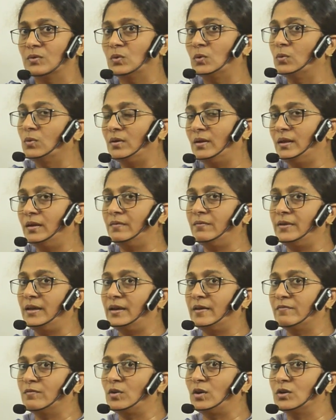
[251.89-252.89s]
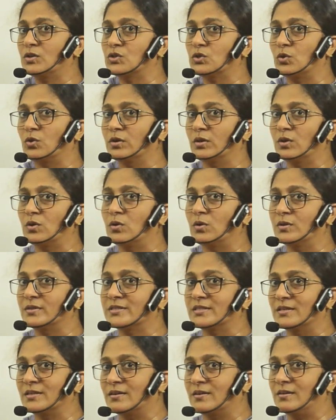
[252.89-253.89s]
Only we have not shown the whole
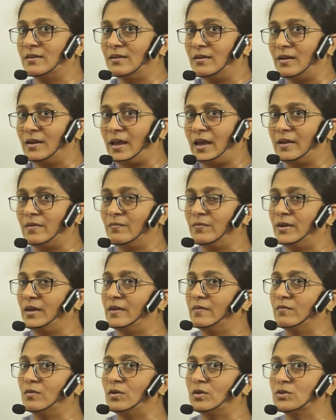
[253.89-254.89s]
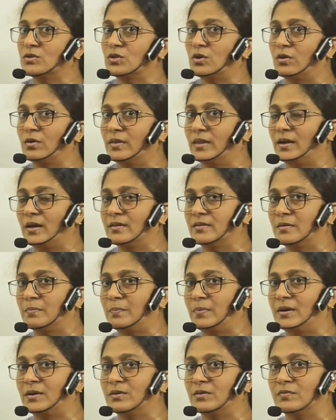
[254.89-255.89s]
circle and we have not shown the other
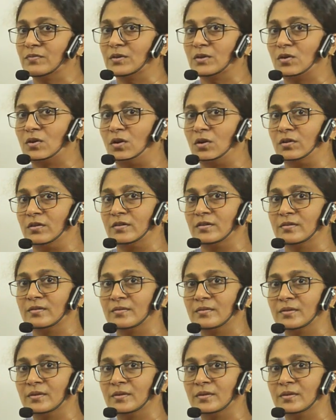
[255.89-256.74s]
part of the chord.